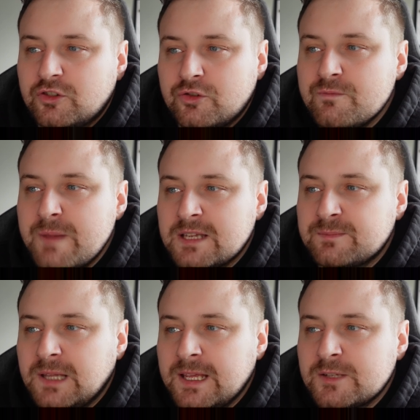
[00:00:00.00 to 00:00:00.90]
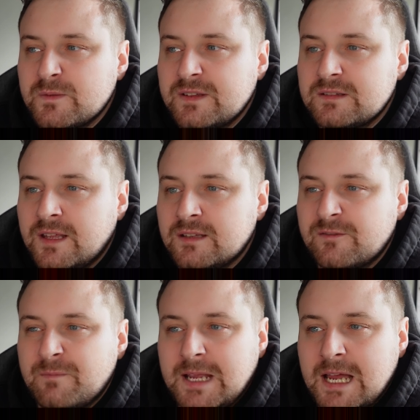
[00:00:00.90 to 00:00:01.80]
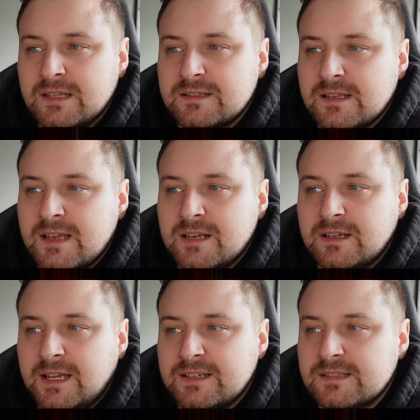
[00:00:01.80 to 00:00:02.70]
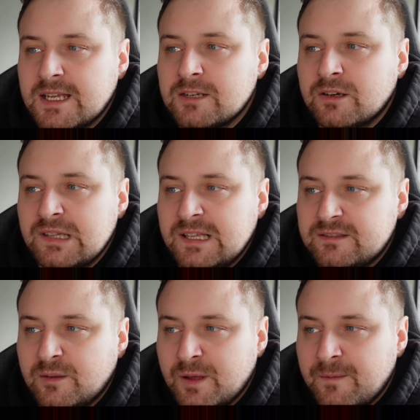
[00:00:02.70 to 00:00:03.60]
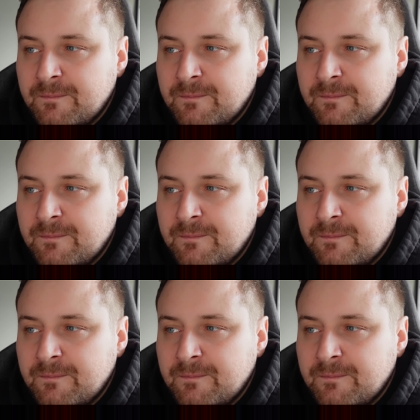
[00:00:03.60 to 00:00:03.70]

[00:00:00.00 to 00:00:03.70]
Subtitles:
two best players with the sales of McAllister and Caicedo last summer.